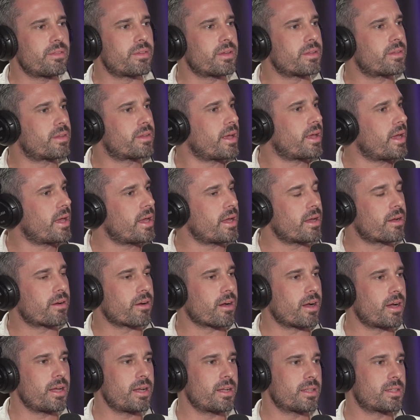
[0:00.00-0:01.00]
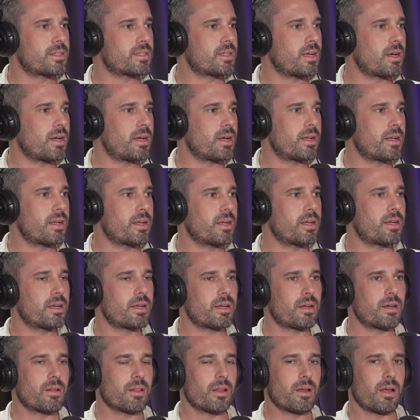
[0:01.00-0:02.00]
to take, right? It's not.
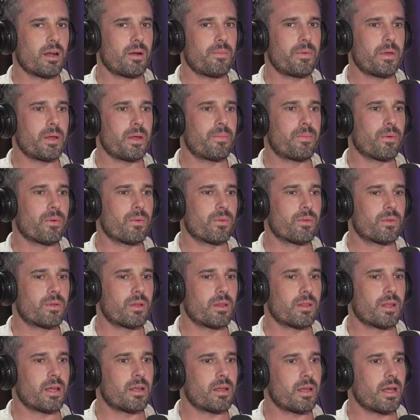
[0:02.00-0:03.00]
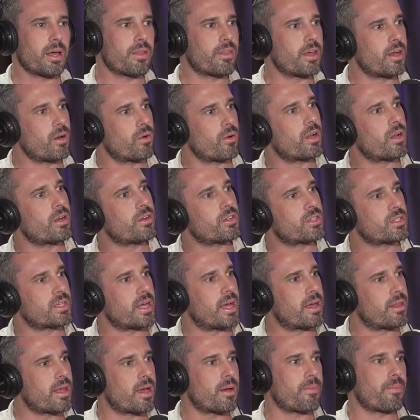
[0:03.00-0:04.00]
A lot of people, they yeah, they don't
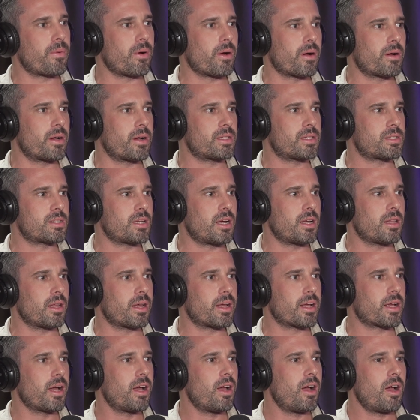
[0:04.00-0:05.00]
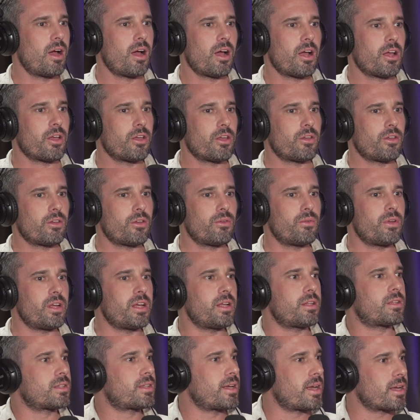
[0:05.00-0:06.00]
understand that part. It's not like you
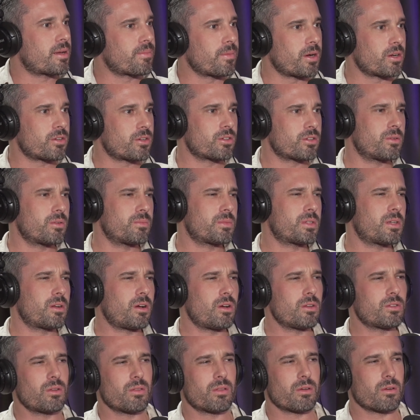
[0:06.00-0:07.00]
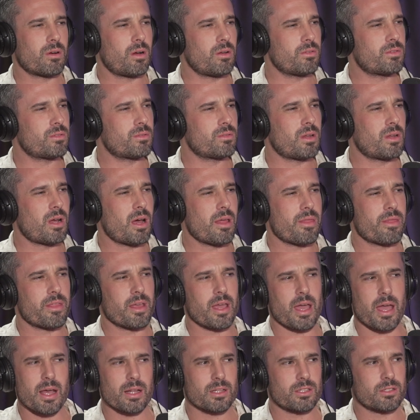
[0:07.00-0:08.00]
need to take mushrooms. And also, they're also not
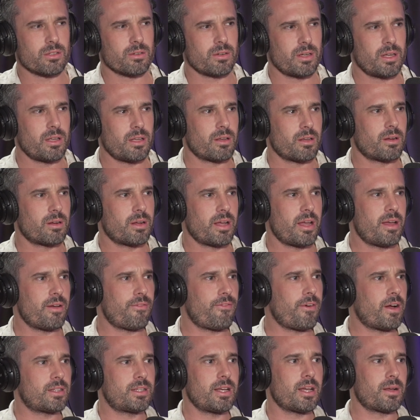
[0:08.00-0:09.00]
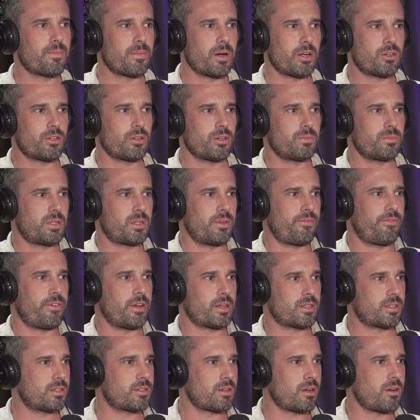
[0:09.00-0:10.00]
the answer either. If I take mushrooms, it
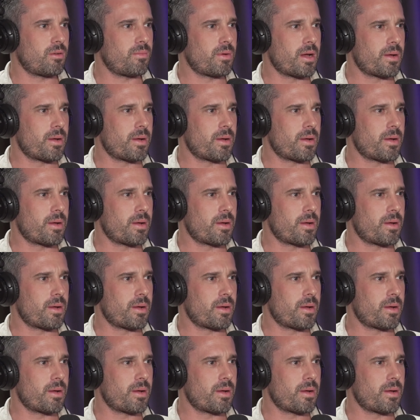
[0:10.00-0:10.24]
fixes all my